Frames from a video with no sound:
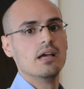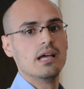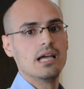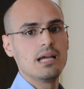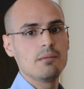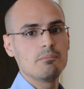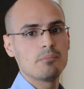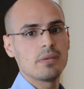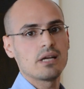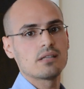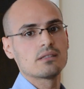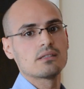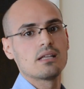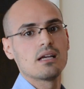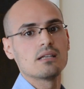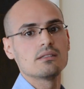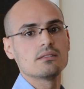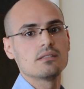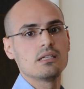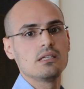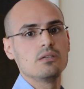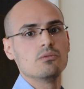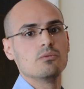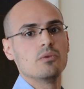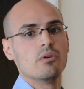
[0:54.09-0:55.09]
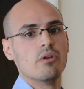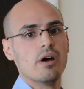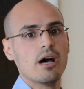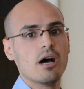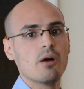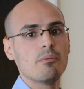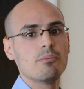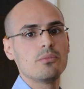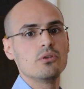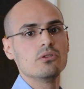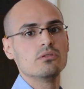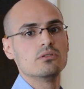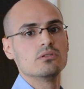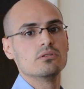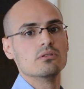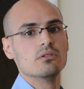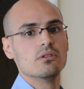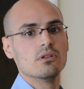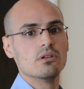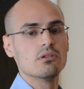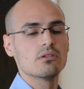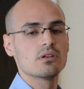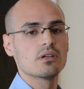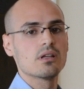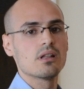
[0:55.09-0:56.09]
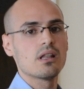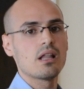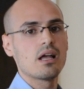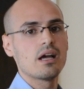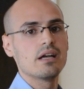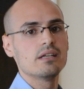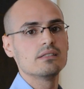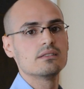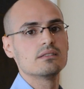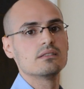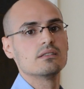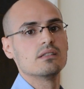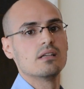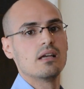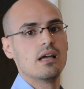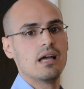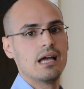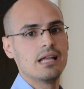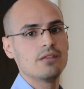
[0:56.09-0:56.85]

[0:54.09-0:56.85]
impact testing will help you to localize